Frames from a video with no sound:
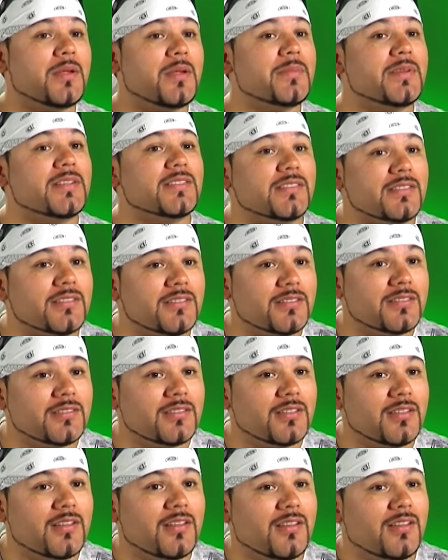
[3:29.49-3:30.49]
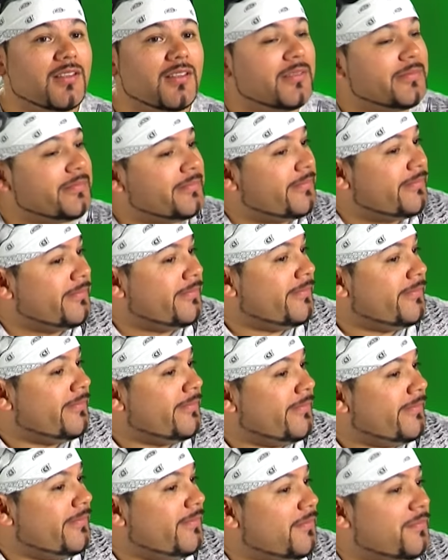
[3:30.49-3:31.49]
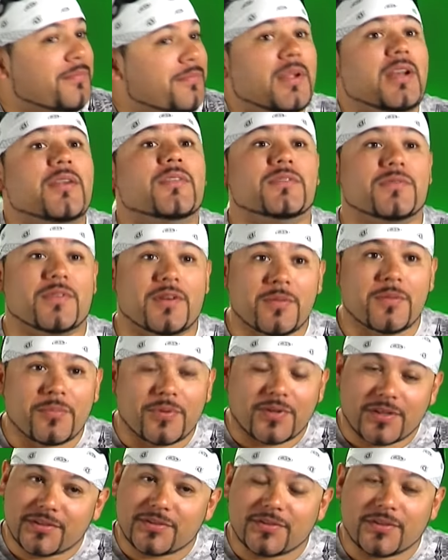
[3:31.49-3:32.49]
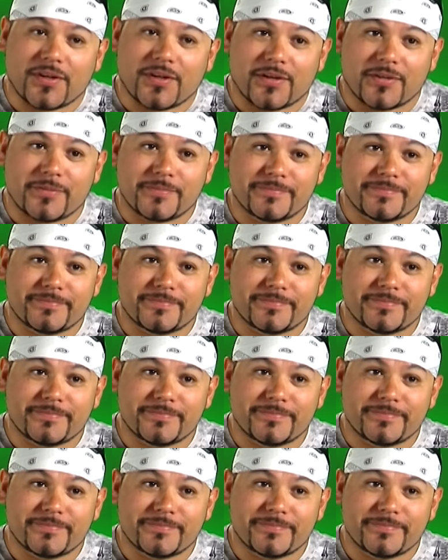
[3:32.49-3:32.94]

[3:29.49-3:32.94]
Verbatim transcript: business. But it was very important to her.